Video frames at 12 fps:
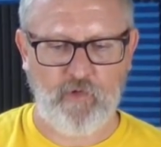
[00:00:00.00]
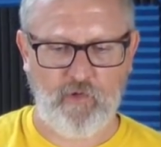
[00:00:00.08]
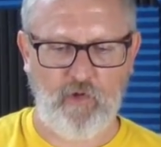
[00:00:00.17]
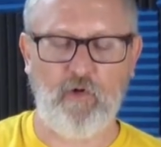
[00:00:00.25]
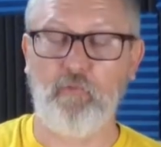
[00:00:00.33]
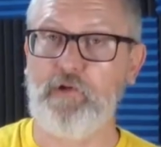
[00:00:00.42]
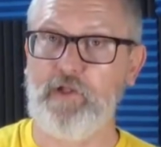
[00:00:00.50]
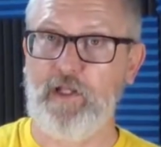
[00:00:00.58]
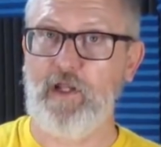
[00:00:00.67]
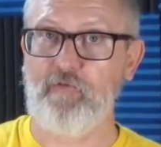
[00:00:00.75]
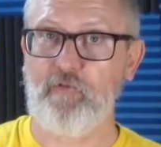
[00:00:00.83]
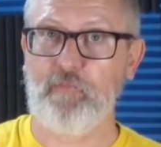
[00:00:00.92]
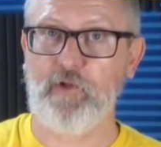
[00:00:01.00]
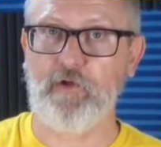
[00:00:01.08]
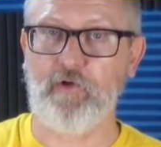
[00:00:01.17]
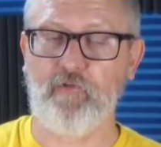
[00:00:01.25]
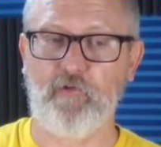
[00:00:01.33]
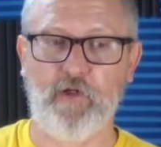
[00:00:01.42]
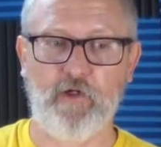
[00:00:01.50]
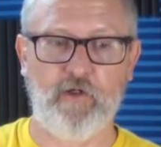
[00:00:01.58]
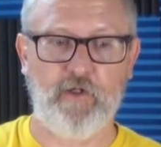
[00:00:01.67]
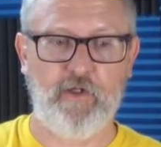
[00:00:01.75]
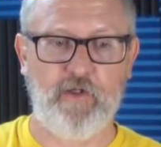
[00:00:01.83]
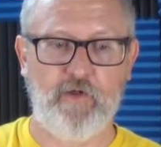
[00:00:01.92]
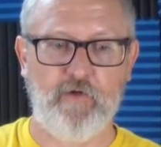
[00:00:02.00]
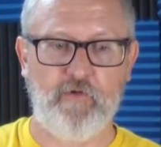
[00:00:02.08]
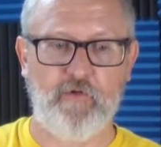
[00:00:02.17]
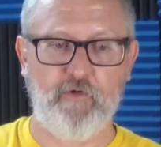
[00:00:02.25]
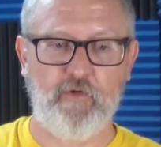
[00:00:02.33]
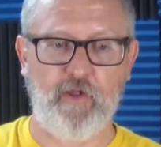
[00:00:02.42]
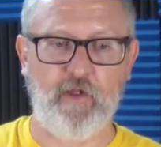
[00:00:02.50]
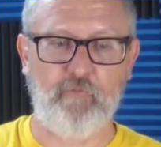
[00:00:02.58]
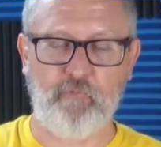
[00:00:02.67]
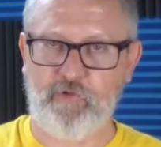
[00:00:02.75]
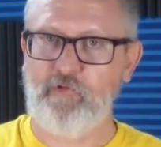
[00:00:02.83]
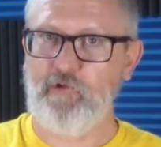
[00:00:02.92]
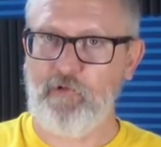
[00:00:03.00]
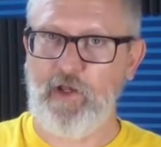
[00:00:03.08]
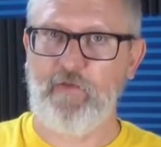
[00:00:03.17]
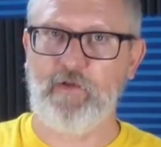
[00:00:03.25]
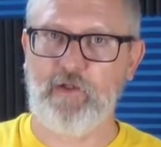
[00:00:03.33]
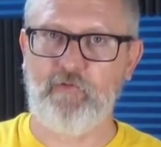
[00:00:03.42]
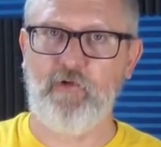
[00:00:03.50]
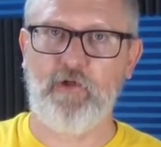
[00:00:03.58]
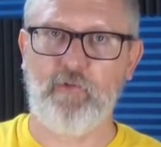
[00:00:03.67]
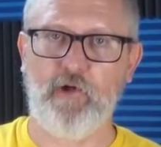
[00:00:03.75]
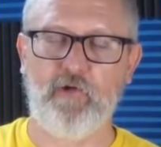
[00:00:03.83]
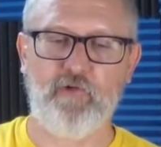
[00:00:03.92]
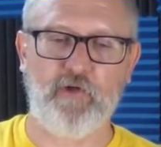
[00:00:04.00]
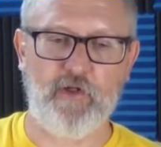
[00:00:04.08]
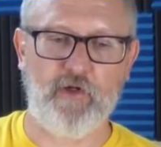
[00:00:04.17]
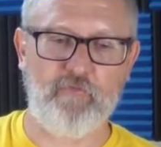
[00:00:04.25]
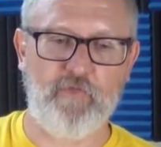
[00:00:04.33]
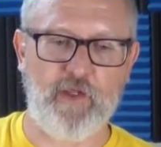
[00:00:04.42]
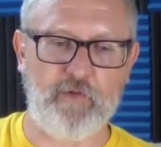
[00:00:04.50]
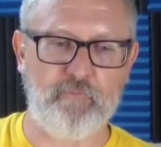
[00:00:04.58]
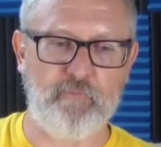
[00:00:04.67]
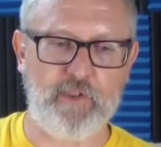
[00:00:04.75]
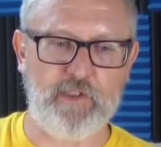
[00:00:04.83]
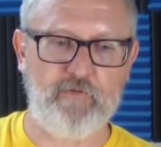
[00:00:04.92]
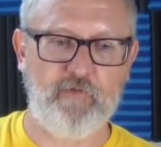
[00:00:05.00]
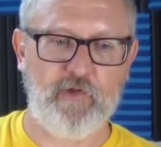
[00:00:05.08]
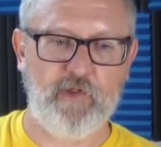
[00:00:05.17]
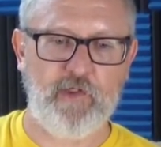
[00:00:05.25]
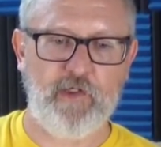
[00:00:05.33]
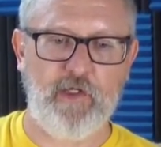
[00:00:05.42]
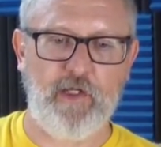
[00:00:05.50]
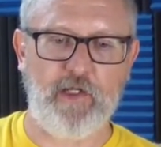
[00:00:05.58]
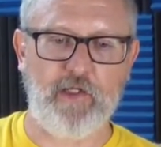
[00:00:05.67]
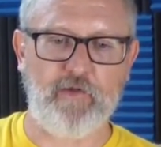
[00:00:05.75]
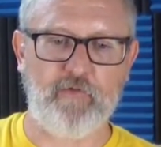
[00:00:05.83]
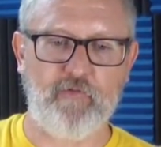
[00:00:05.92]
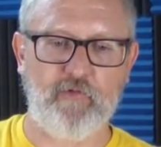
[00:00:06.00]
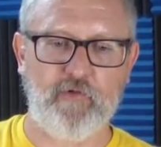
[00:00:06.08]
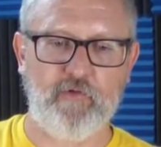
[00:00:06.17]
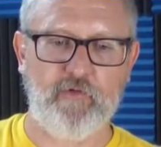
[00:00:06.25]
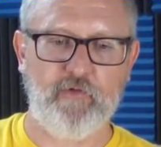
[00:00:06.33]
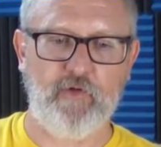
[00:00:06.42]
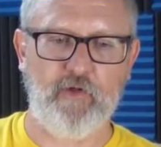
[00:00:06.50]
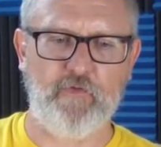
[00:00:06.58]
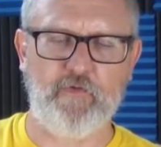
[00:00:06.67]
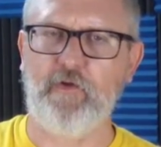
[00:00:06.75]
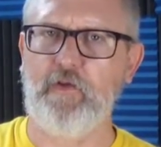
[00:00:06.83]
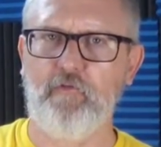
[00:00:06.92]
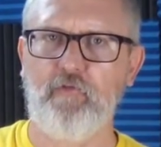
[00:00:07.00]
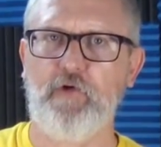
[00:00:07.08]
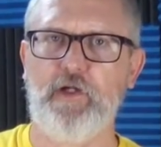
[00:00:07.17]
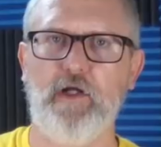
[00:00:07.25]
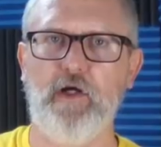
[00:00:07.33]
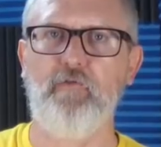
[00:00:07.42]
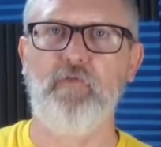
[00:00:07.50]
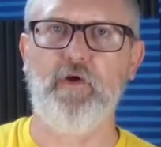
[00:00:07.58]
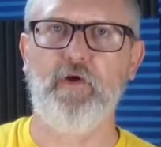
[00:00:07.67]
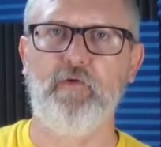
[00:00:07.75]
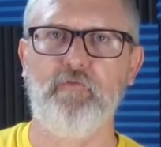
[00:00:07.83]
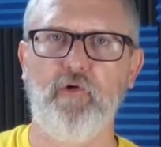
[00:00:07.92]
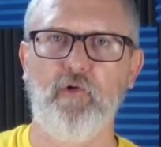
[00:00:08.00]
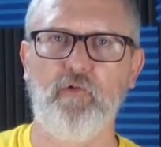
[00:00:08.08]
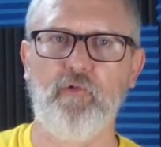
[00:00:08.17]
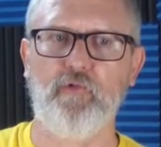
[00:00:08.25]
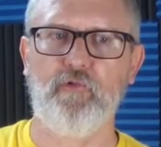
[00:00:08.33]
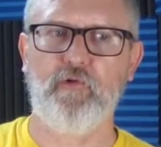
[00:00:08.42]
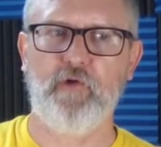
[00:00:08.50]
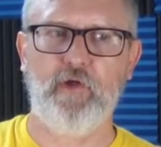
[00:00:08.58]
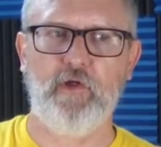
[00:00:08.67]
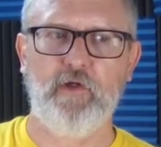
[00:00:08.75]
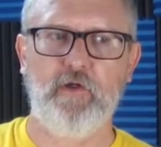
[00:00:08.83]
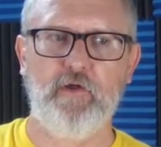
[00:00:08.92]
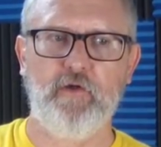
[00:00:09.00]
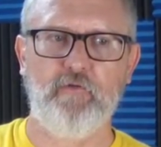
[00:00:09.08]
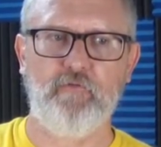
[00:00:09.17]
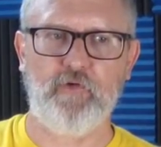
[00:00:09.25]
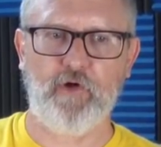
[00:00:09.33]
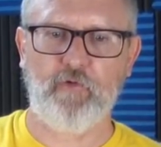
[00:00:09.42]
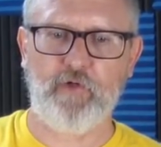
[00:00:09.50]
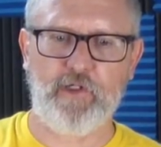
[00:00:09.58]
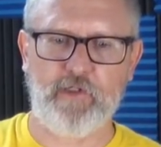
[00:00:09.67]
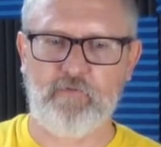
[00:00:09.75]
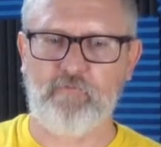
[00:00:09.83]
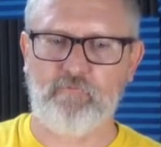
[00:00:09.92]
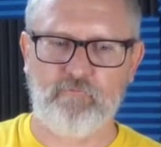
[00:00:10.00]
Alright, we did have some lyrics there. We still had the continuation of that beat, and the delivery of the vocals, very